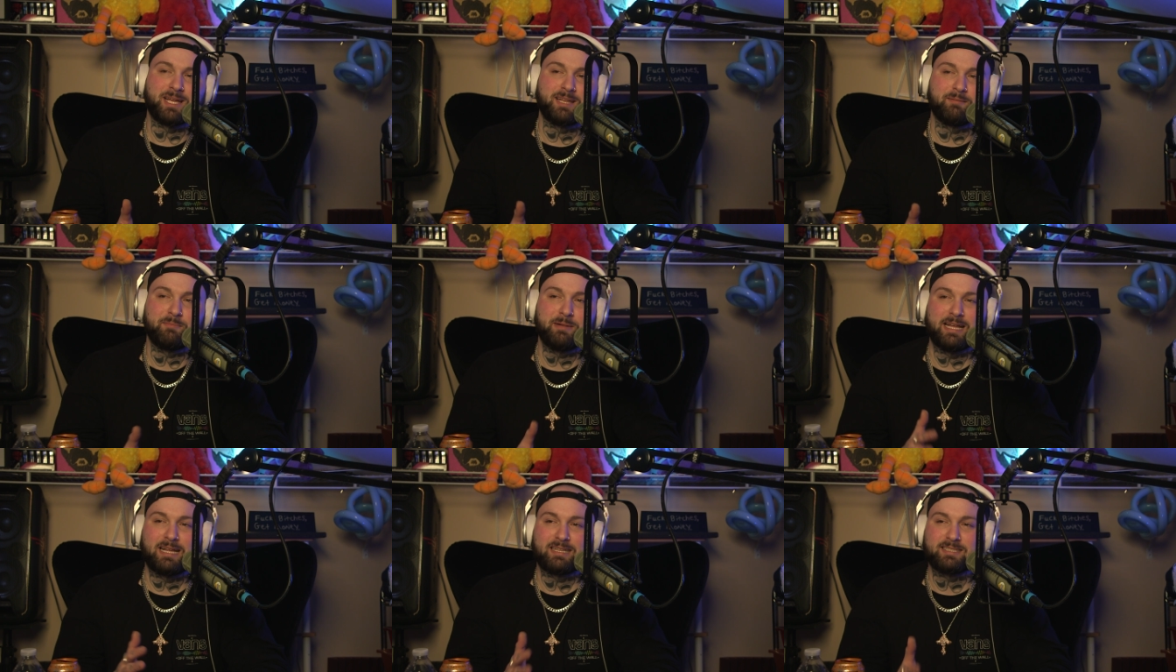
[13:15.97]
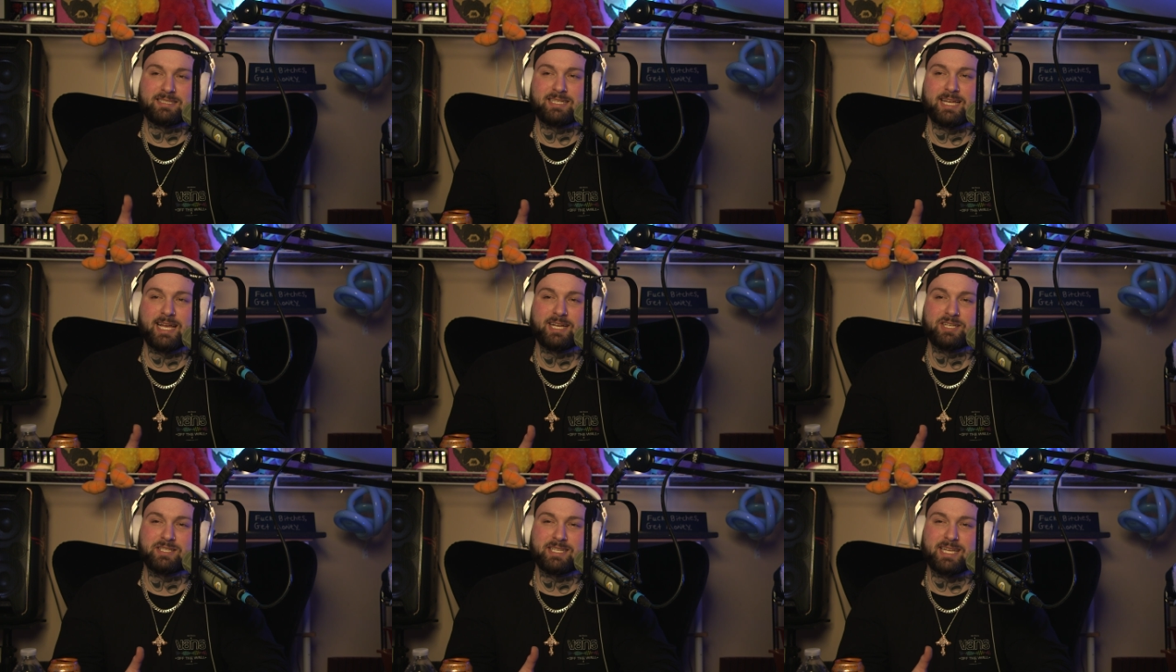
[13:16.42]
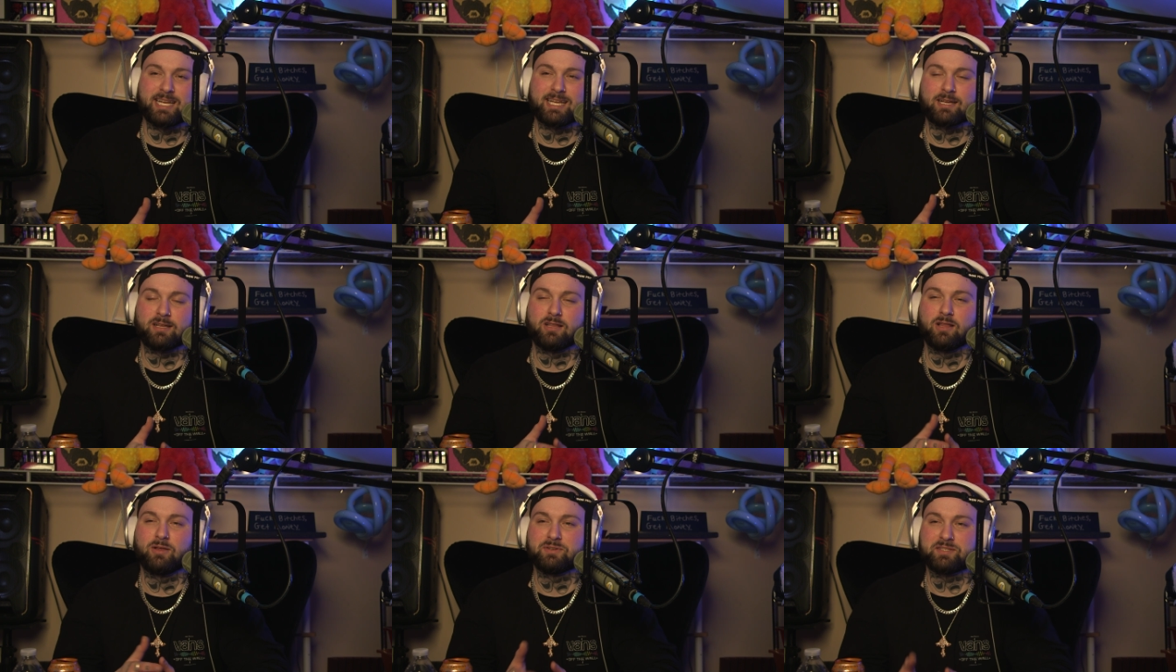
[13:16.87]
And me on stage is getting
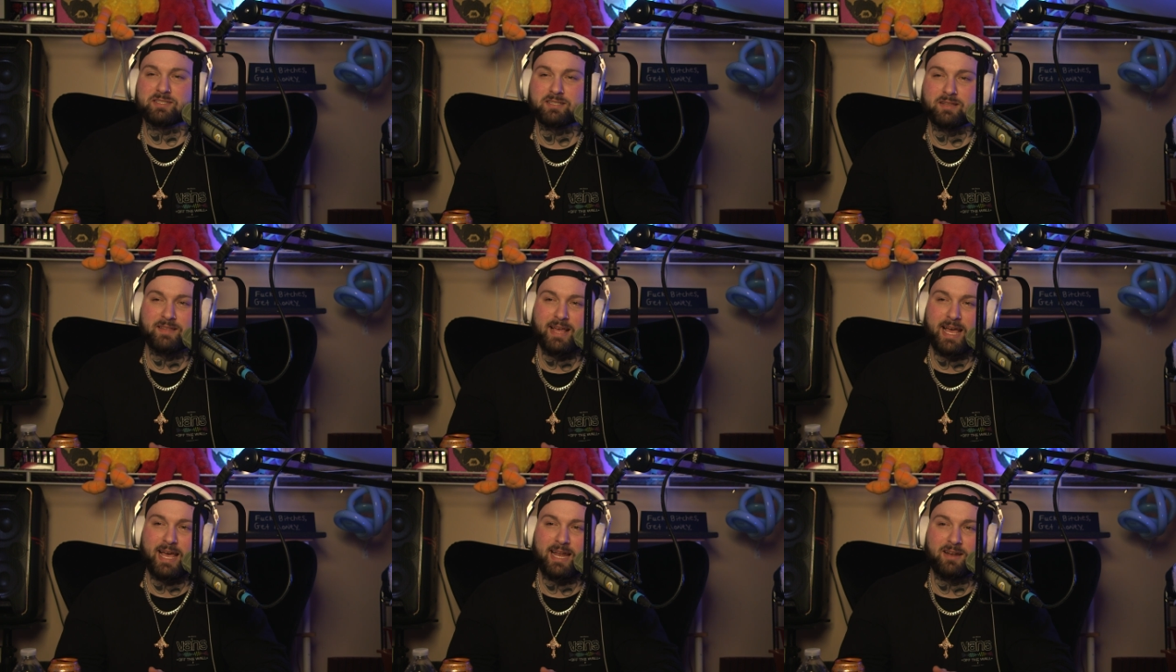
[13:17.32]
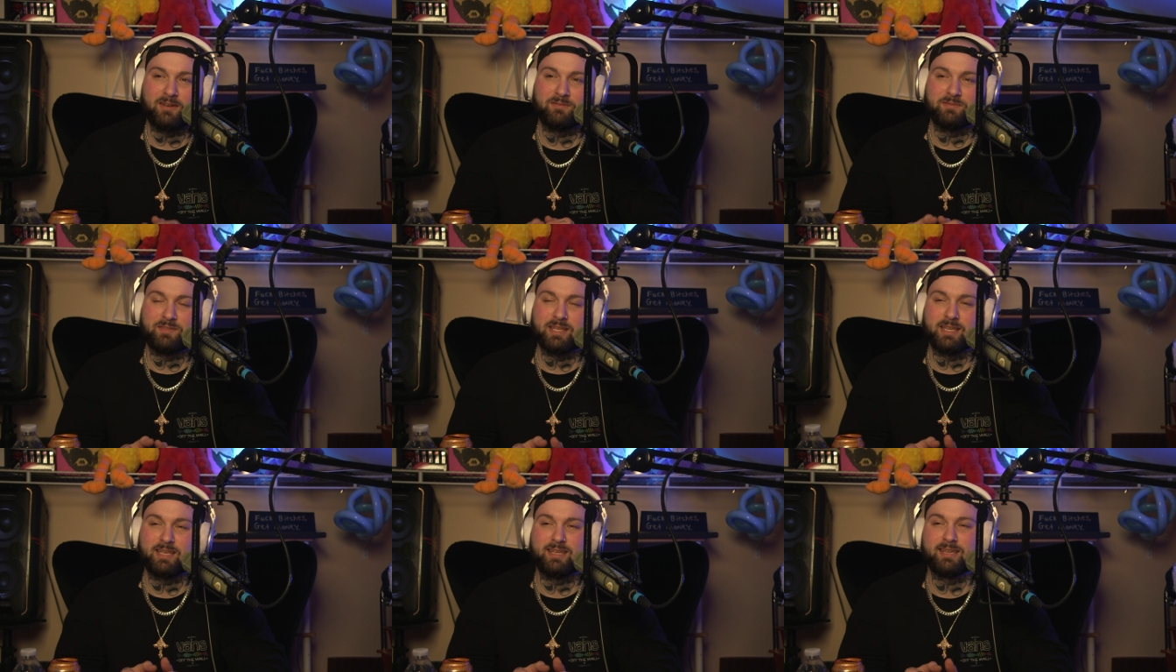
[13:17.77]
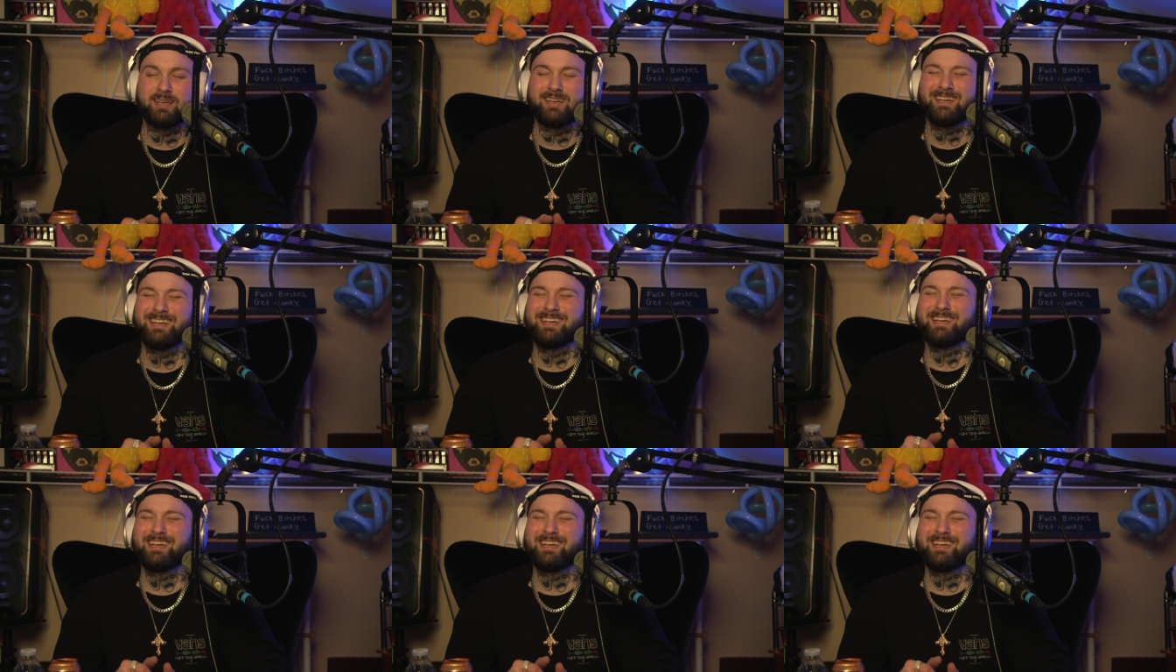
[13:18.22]
close to that of the